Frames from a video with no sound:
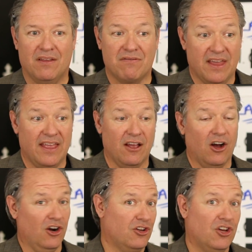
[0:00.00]
they
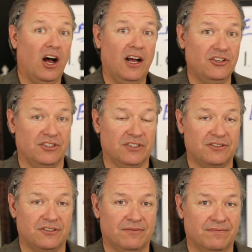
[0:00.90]
are
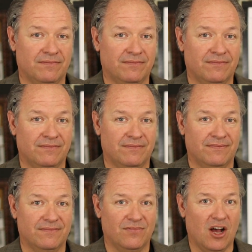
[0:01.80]
cautious
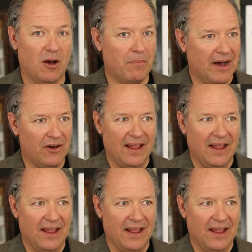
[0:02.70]
about